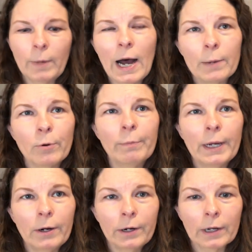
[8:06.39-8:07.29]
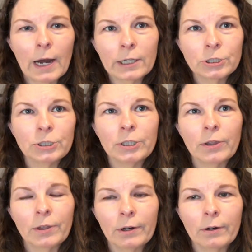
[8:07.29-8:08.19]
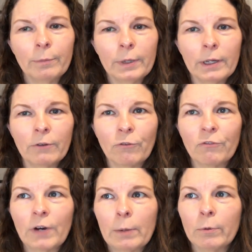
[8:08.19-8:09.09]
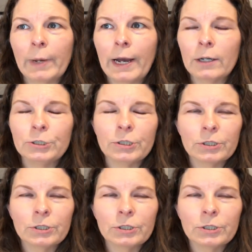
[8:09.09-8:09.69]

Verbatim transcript: hyperbaric oxygen therapy for fibromyalgia.